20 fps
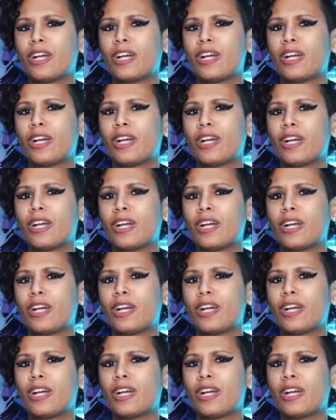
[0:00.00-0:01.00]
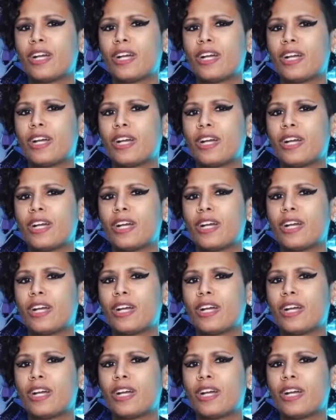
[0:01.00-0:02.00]

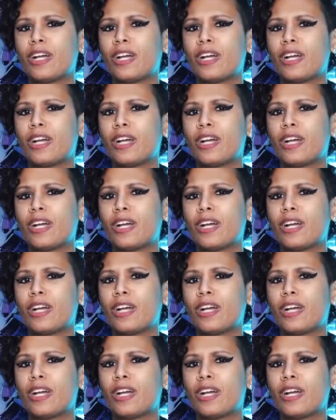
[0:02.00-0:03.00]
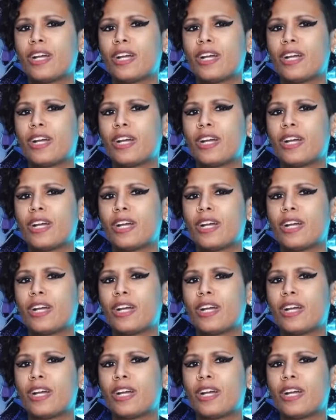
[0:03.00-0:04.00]

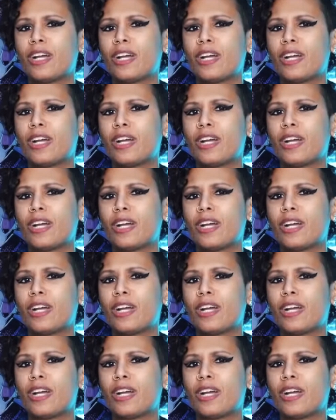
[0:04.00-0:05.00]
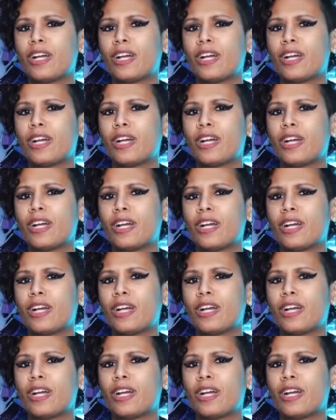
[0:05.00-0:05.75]
(silent)